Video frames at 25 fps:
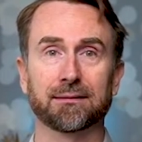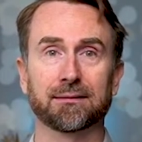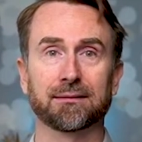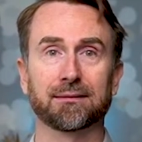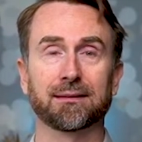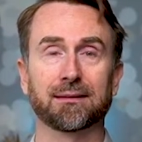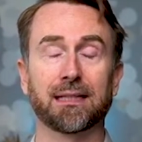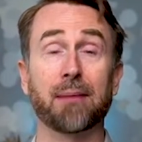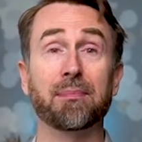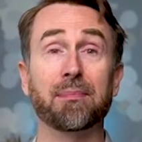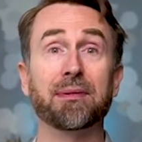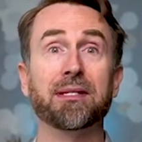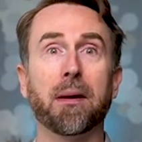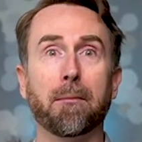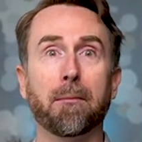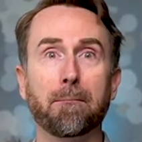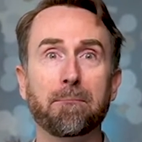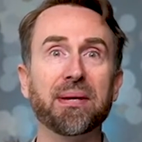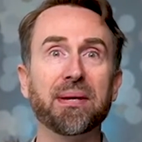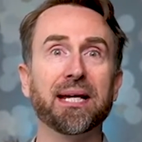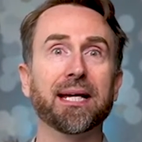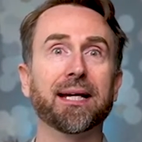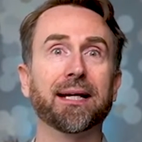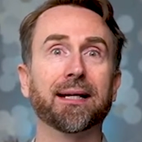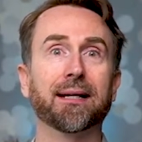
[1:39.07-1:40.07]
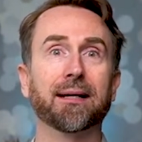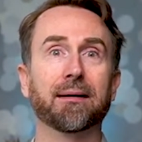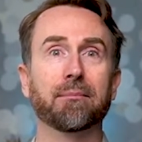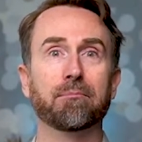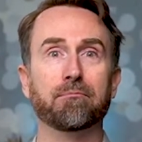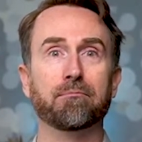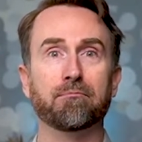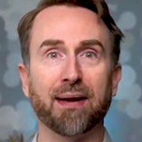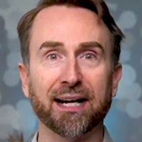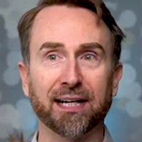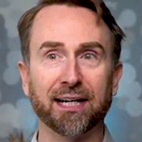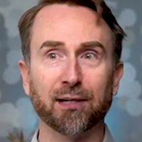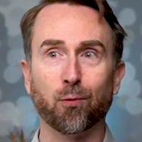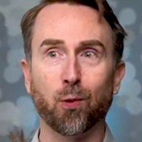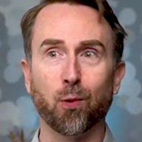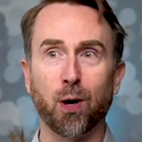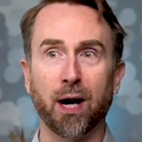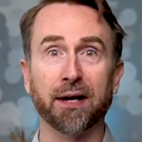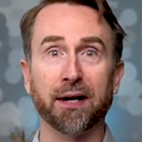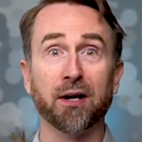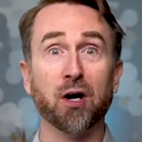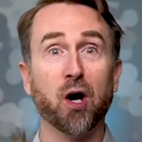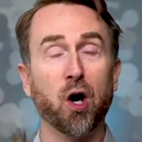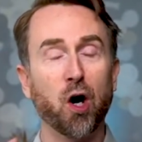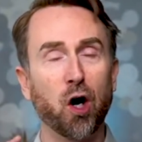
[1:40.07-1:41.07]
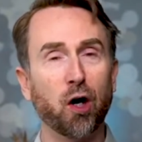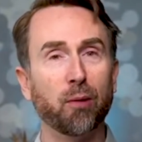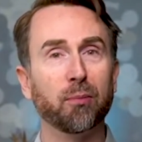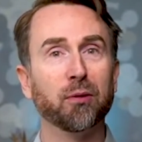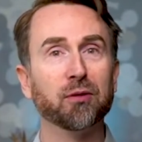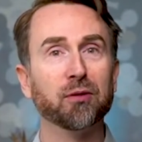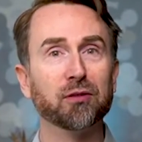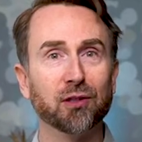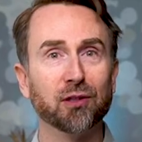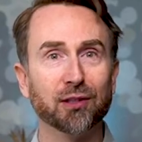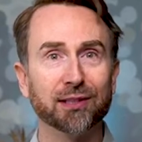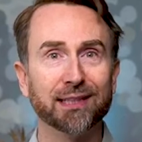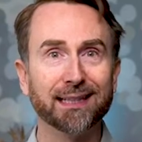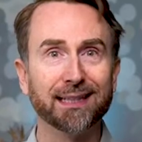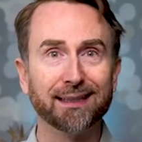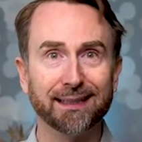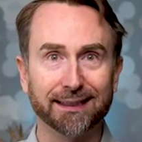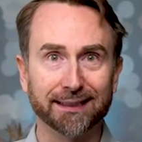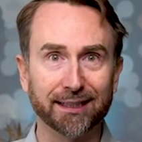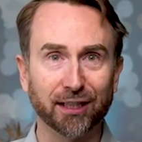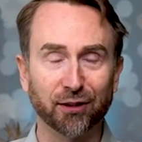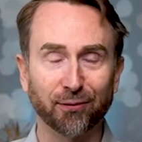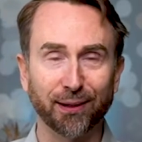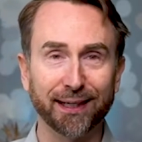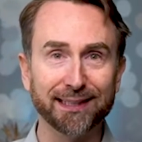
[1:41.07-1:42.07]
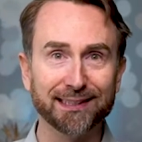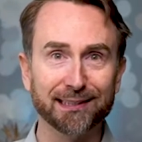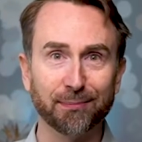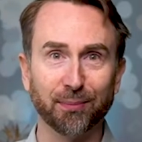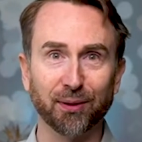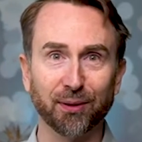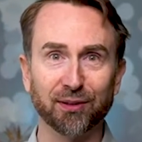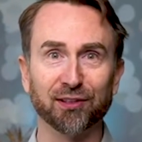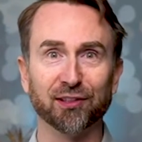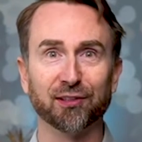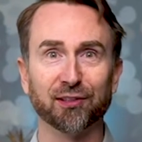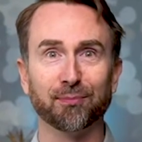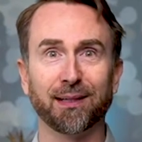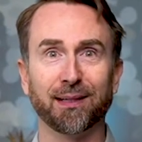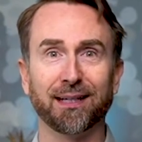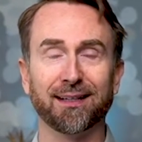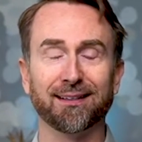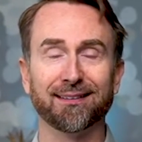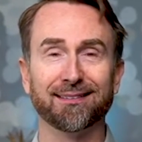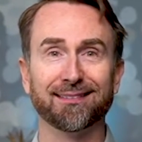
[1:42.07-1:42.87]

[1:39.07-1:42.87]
I mean a big, megawatt, almost looking like a crazy person smile.